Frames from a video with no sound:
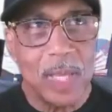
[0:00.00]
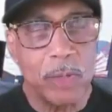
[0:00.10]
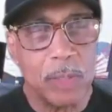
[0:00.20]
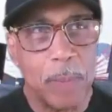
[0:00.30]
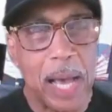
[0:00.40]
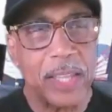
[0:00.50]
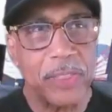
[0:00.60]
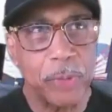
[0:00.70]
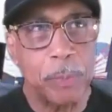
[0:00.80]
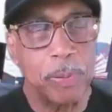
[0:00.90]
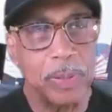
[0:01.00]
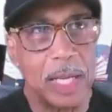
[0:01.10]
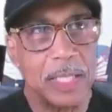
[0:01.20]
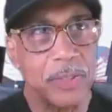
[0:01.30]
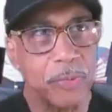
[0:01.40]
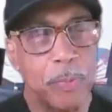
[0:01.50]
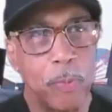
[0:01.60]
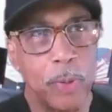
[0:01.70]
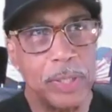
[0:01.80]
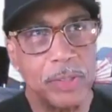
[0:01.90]
it was a Mach 3 plus
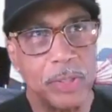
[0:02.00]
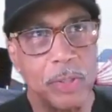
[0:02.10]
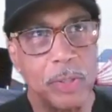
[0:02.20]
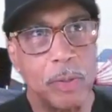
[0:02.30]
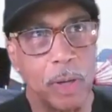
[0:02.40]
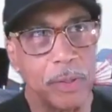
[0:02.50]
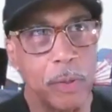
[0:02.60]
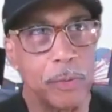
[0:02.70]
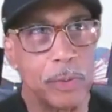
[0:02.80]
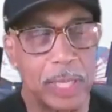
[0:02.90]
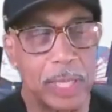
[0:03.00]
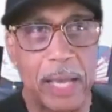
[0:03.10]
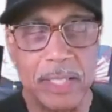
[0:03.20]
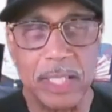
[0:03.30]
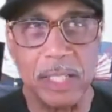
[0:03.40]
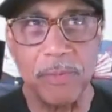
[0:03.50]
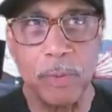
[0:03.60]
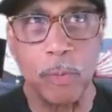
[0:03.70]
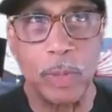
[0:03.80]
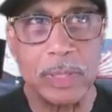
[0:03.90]
3.2, although there's a guy who said he
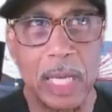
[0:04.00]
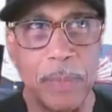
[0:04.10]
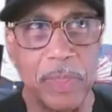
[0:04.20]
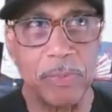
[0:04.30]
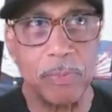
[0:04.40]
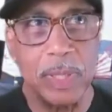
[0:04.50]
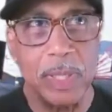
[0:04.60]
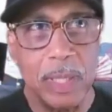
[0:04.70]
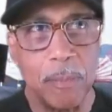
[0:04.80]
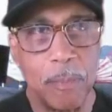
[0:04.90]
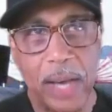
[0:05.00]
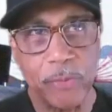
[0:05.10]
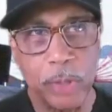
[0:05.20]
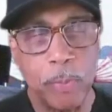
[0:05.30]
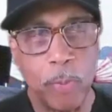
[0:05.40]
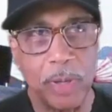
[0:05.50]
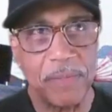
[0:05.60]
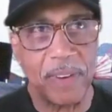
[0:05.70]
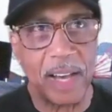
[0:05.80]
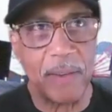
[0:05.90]
flew one time at Mach
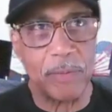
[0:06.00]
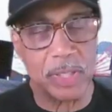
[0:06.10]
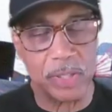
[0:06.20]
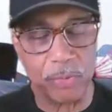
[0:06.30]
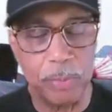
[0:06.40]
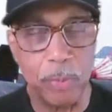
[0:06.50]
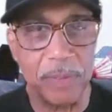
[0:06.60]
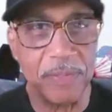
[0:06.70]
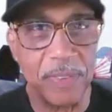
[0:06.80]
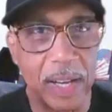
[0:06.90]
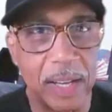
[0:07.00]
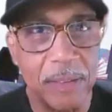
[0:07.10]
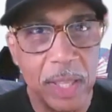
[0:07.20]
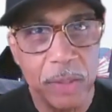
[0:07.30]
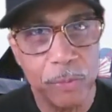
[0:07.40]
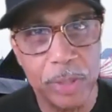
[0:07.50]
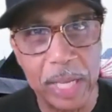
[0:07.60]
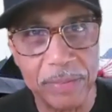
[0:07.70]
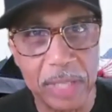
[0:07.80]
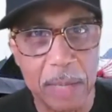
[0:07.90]
3.5, which is
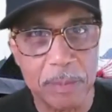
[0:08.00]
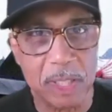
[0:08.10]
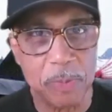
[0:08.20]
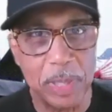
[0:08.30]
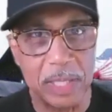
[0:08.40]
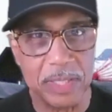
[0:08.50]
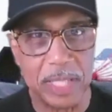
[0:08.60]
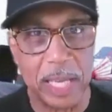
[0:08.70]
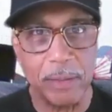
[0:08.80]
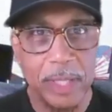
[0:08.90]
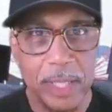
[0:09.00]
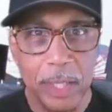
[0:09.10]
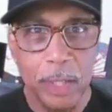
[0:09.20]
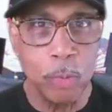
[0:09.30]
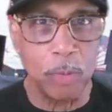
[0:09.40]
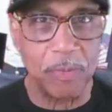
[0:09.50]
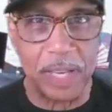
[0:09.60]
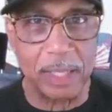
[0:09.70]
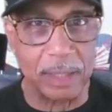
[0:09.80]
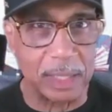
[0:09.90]
3.5 times the speed of sound to
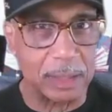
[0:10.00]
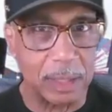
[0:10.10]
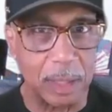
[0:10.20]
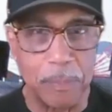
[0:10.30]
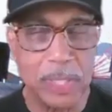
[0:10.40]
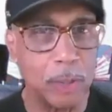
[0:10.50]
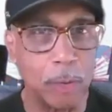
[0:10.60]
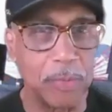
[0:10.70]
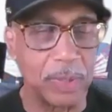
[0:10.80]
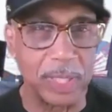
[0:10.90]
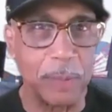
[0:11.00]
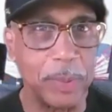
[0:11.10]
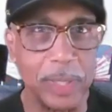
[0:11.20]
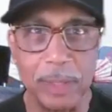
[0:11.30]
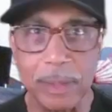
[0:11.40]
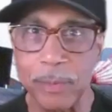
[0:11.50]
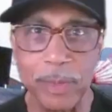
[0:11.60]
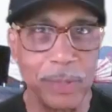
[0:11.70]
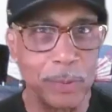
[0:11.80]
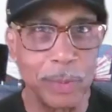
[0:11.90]
evade a missile over Libya
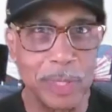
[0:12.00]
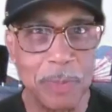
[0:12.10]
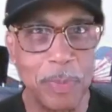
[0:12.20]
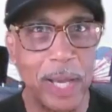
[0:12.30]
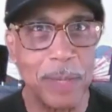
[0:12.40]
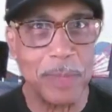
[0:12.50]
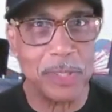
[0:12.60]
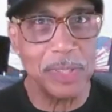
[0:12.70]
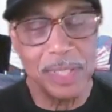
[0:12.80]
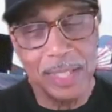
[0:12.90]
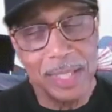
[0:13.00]
when you're doing a spying mission.